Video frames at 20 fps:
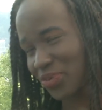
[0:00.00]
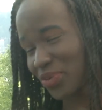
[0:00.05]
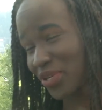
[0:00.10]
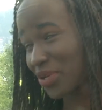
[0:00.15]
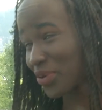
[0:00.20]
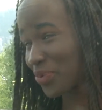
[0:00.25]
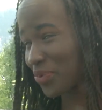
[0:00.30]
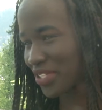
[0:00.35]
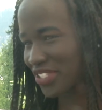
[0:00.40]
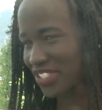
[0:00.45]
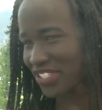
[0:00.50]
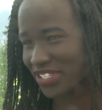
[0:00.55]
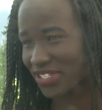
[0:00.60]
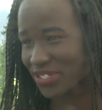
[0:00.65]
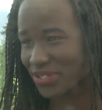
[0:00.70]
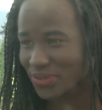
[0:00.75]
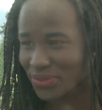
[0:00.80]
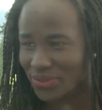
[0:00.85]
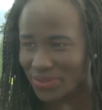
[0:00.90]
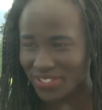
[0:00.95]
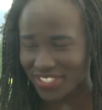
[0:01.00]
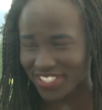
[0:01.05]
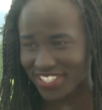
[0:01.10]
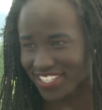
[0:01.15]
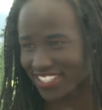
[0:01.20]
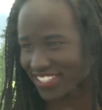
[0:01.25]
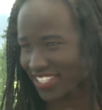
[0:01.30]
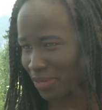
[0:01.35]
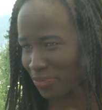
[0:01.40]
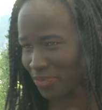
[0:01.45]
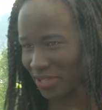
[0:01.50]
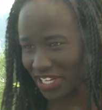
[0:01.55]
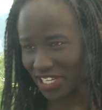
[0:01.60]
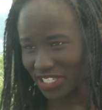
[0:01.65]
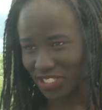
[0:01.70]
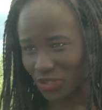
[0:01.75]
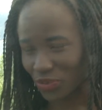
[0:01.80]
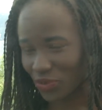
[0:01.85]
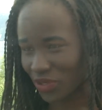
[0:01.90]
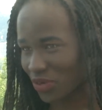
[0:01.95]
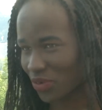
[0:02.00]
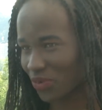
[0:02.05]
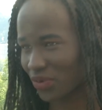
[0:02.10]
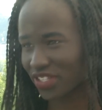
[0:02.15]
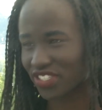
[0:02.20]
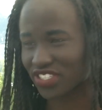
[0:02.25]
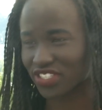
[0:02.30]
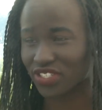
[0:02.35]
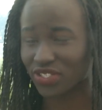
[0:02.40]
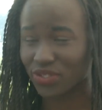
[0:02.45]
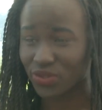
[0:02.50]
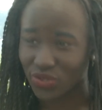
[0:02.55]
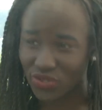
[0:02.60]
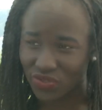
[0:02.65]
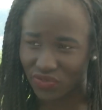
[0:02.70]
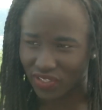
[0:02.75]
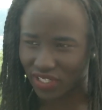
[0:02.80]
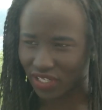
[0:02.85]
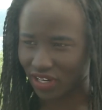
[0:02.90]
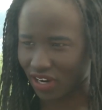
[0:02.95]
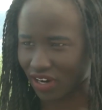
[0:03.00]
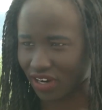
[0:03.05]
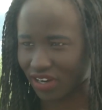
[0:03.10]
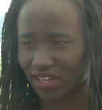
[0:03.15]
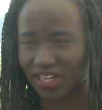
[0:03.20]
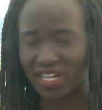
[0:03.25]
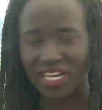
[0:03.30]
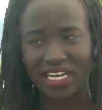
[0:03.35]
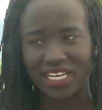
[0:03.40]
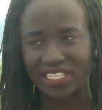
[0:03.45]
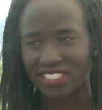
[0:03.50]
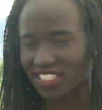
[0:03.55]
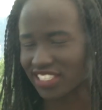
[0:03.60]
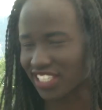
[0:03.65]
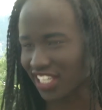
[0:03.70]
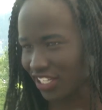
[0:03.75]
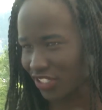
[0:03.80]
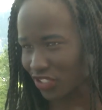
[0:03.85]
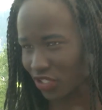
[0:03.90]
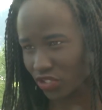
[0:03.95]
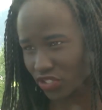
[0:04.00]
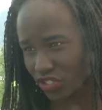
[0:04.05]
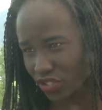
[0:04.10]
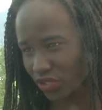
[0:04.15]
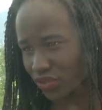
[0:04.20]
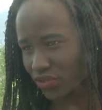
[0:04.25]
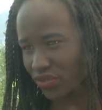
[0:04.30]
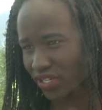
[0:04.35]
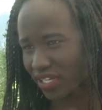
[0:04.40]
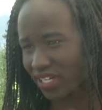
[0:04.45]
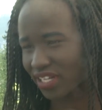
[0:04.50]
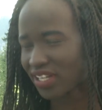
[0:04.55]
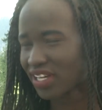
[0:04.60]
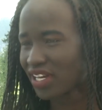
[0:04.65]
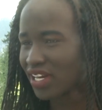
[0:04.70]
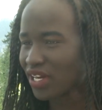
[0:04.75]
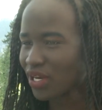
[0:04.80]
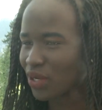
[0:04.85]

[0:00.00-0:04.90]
we don't want to use this application, we don't want to use VR to taint our children,